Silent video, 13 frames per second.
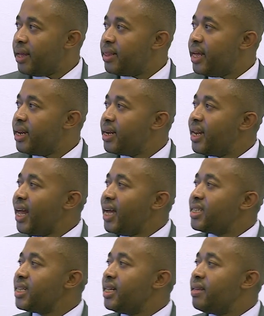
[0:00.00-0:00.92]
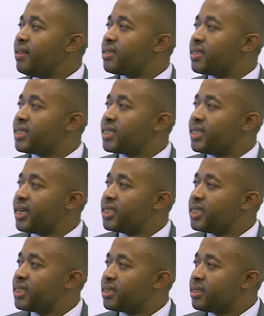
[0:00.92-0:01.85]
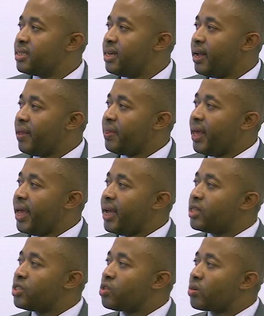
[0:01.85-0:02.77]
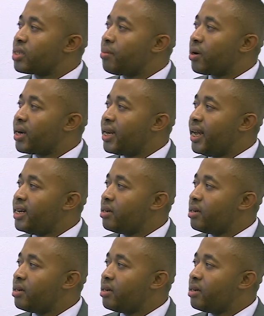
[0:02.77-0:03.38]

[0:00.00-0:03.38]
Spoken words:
And then lastly, the transaction at the end talks about